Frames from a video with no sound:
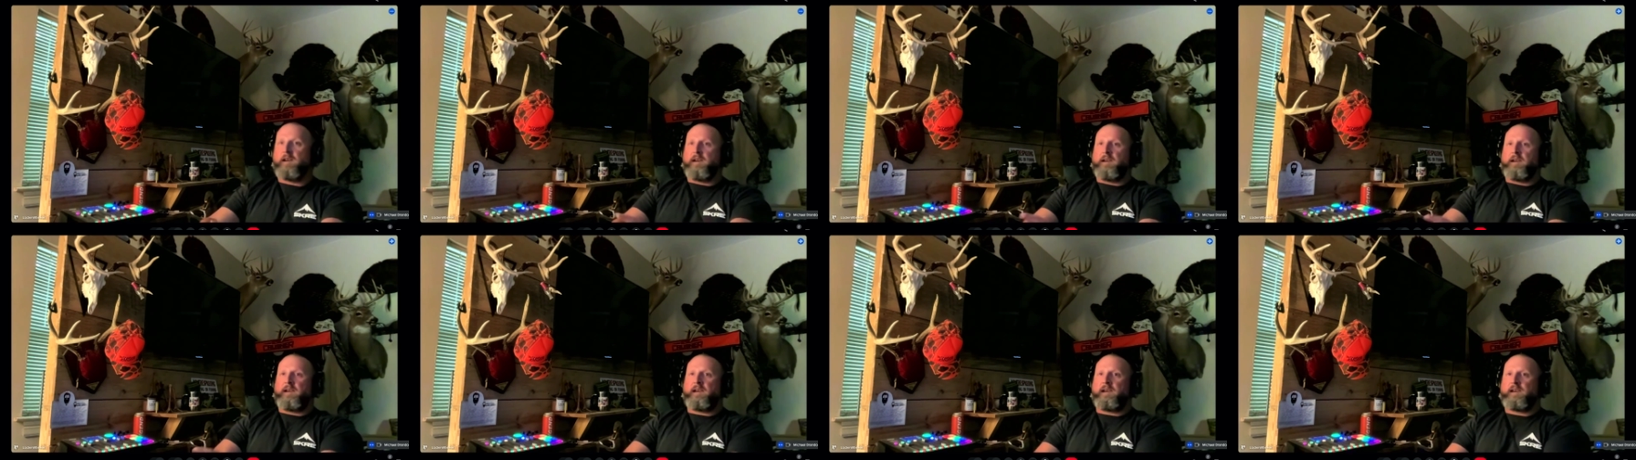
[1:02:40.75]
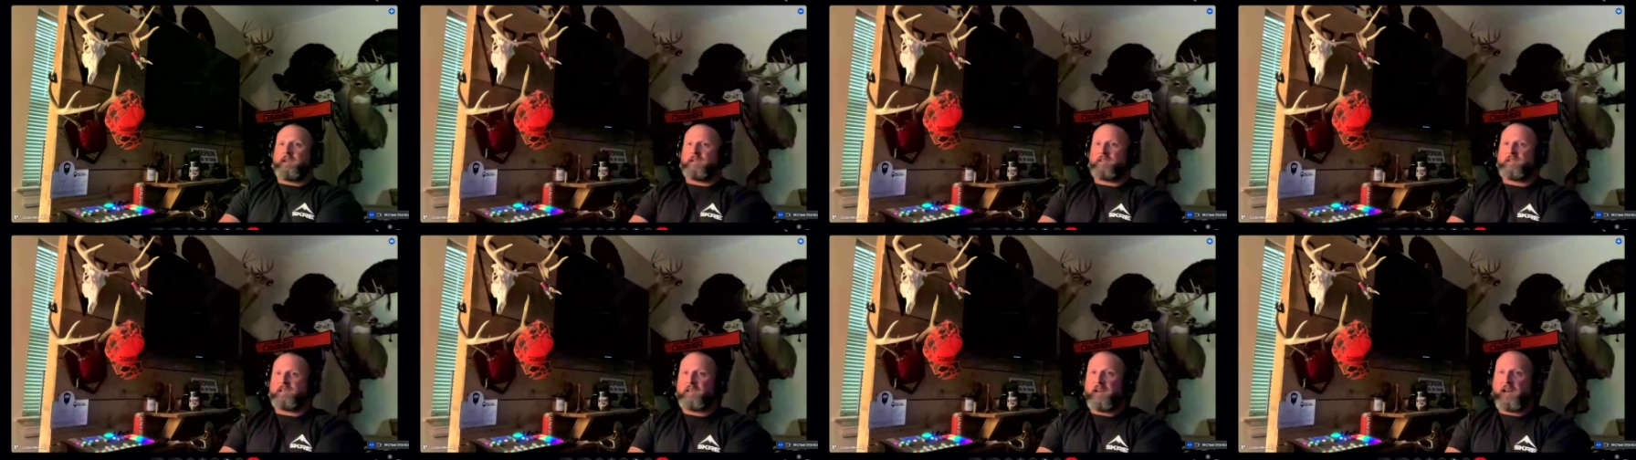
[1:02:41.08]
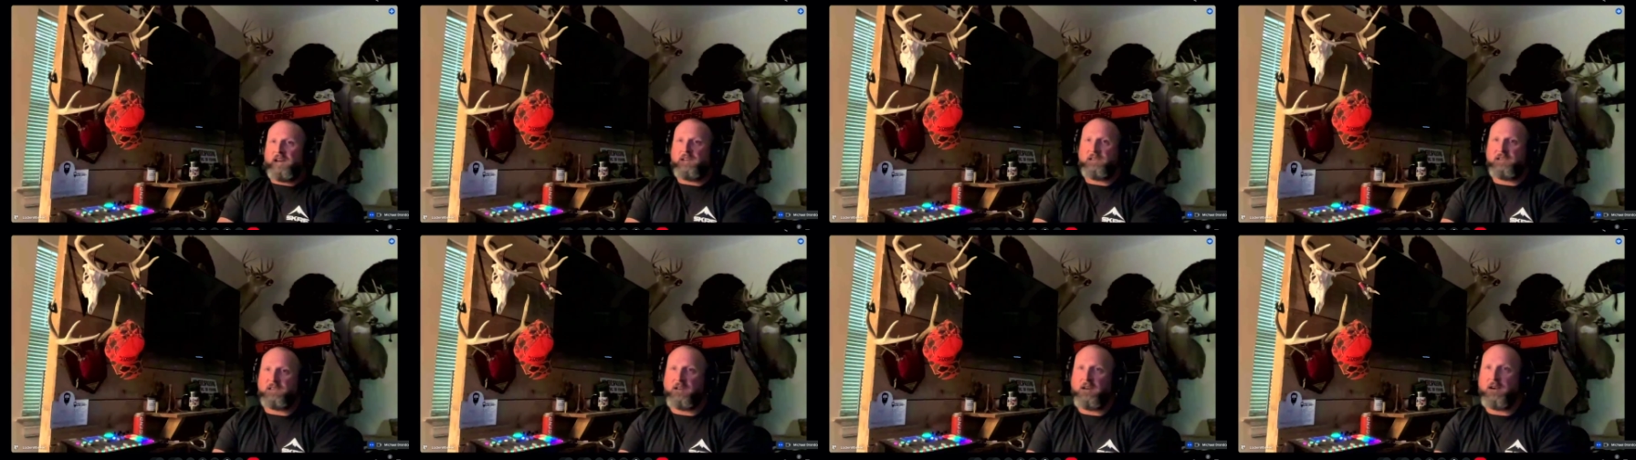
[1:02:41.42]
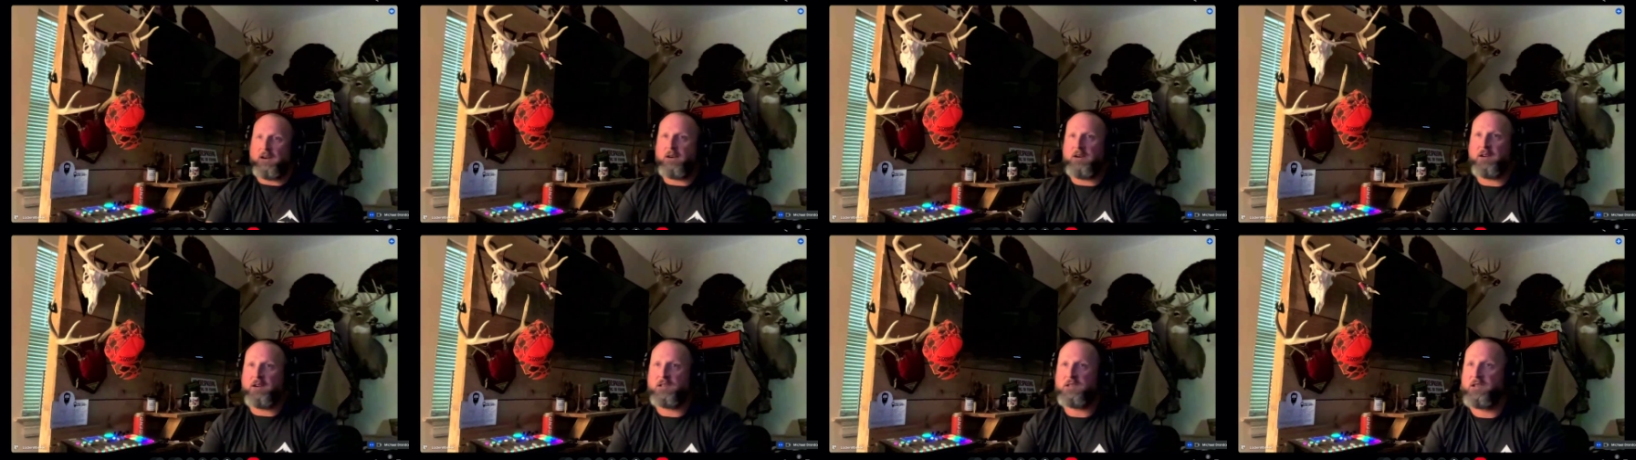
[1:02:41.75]
in states and
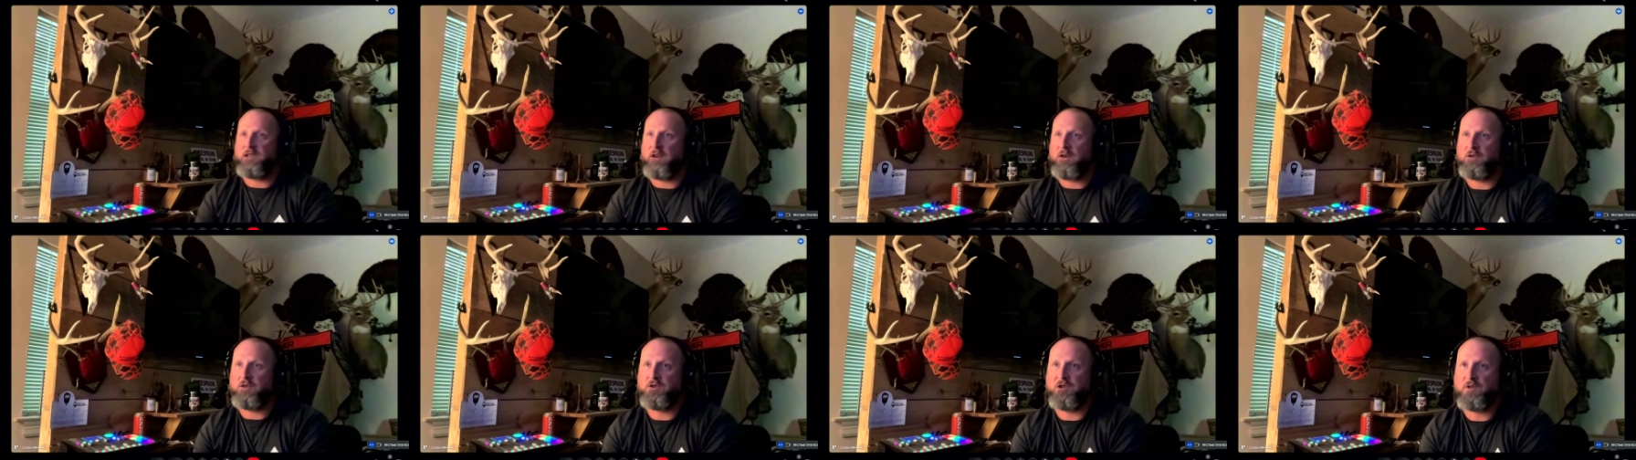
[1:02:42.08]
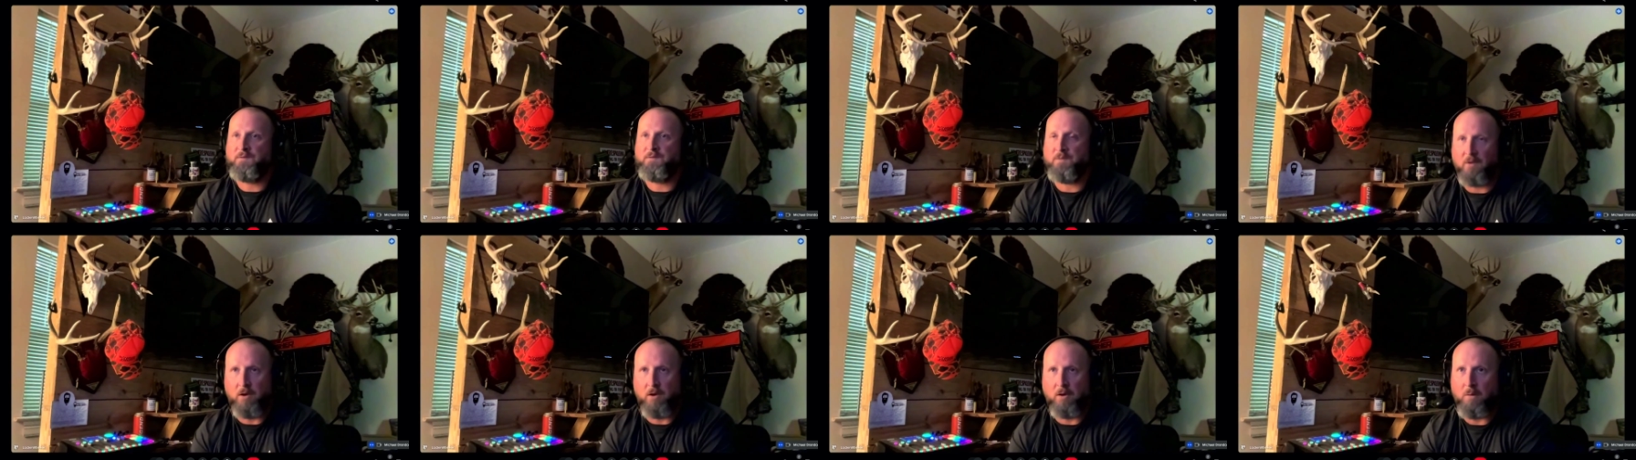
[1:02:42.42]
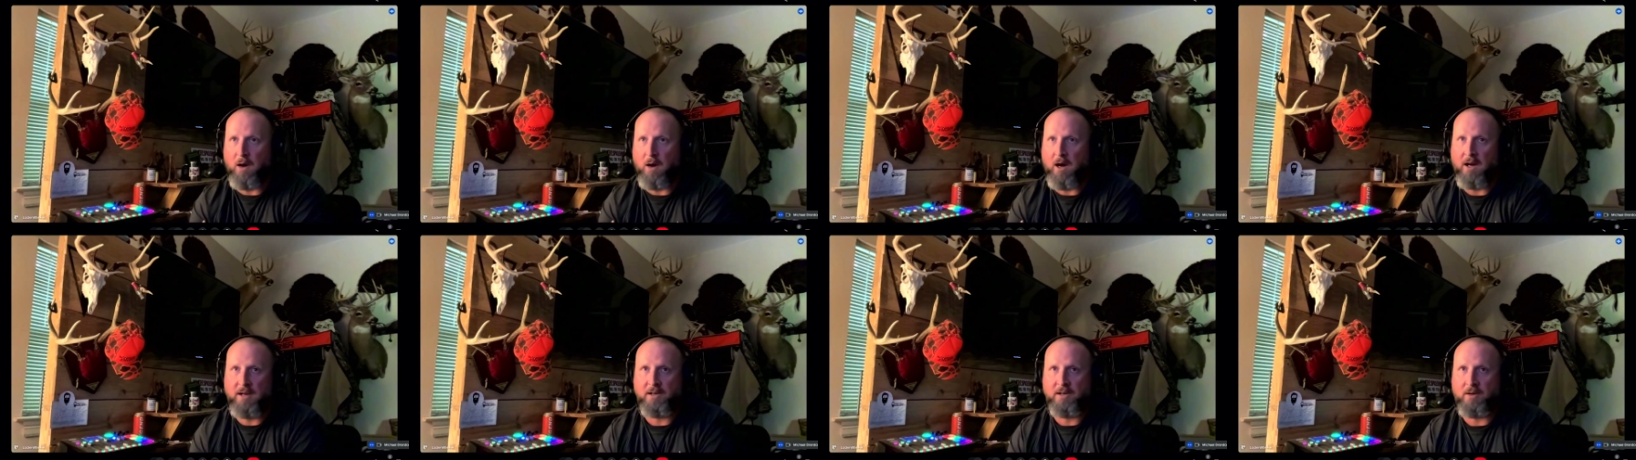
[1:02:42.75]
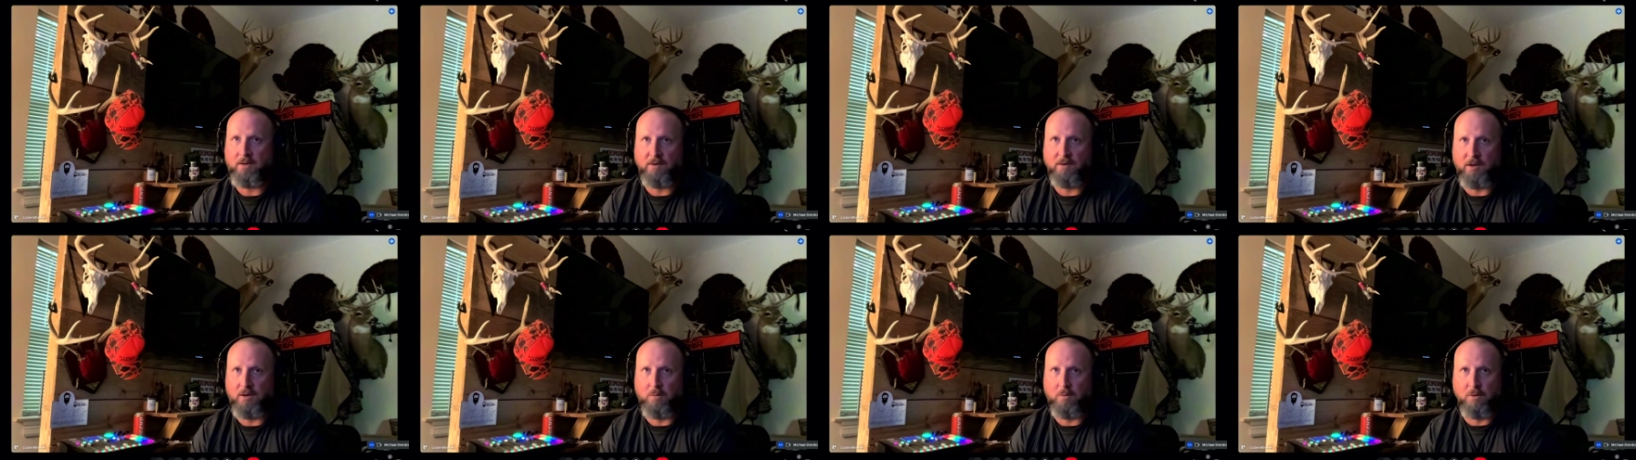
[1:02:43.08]
areas that are just full of whitetail
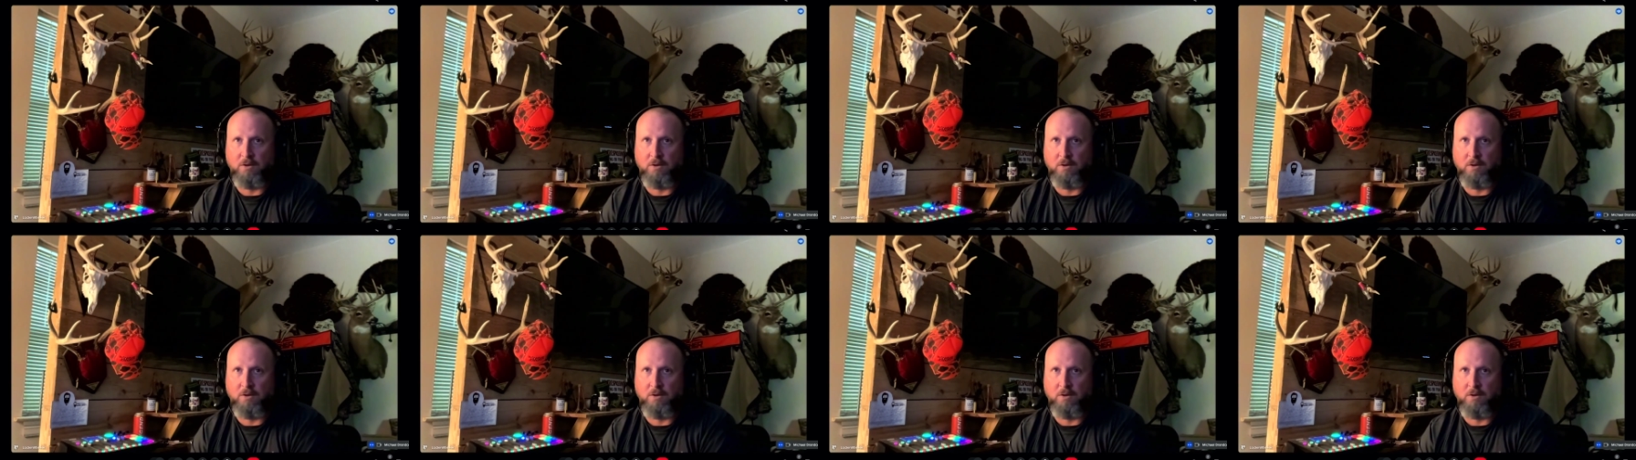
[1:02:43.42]
deer.